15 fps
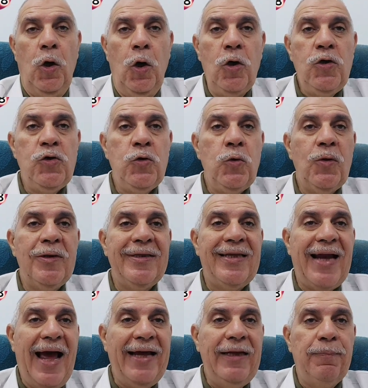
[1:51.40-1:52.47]
Also,
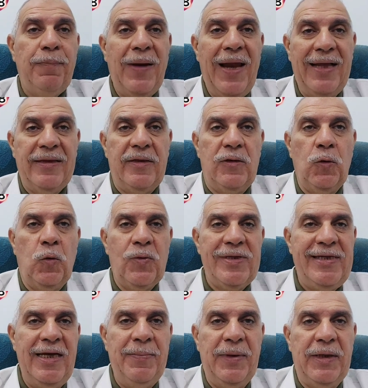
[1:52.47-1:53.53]
dried blood or
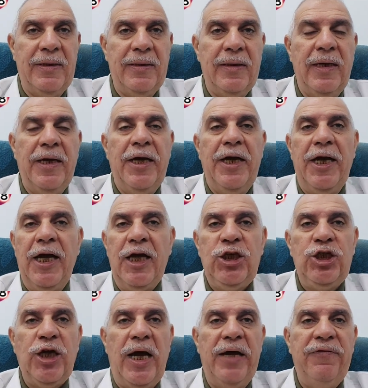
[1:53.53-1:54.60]
semen.
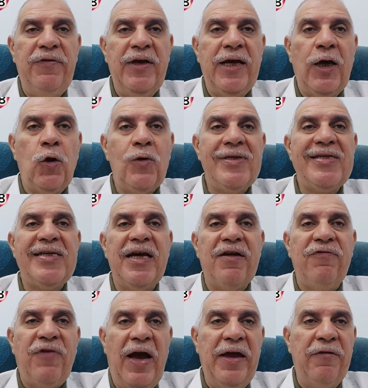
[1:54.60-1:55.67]
HIV cannot
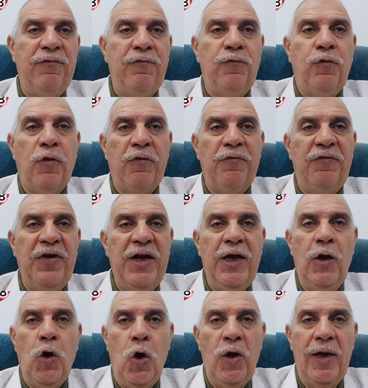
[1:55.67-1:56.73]
survive for
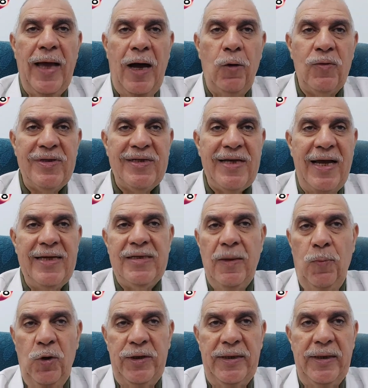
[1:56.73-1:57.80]
very long outside
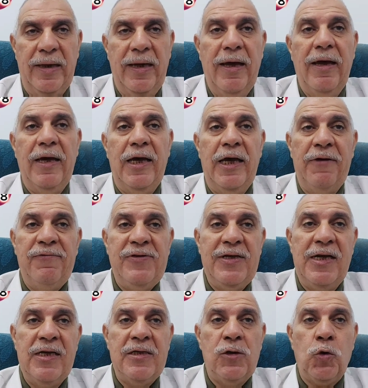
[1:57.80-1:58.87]
the body. If
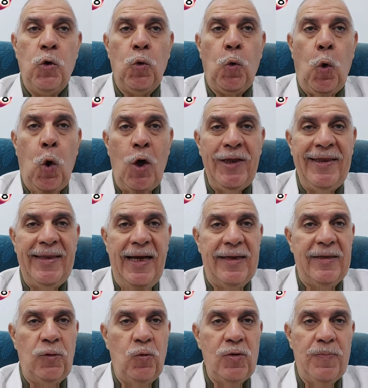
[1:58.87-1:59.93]
there is
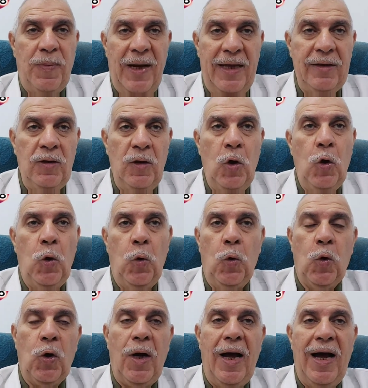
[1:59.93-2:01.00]
contact with blood
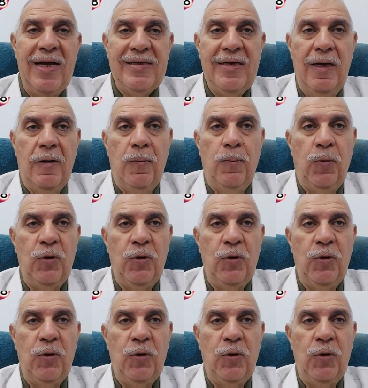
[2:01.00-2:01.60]
or other